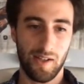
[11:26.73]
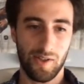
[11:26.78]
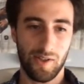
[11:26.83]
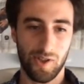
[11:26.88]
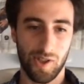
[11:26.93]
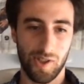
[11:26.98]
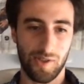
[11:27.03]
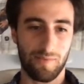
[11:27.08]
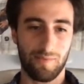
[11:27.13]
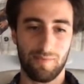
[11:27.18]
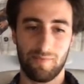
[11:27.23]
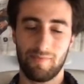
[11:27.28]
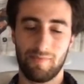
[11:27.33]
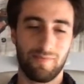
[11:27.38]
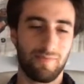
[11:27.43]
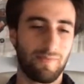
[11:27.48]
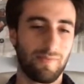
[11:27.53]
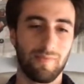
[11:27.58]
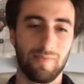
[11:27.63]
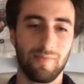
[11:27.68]
just
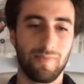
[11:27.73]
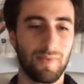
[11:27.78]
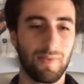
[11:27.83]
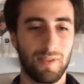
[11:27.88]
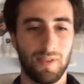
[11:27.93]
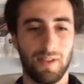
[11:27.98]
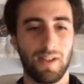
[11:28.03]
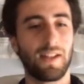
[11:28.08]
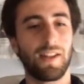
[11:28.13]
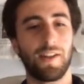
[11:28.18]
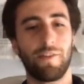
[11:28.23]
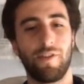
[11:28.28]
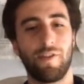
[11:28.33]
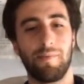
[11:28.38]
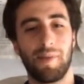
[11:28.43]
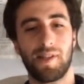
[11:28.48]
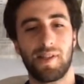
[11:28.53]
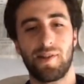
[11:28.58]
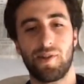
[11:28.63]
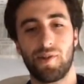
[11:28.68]
a different
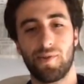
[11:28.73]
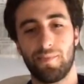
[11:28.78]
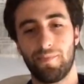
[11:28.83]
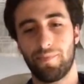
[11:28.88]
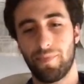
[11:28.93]
message.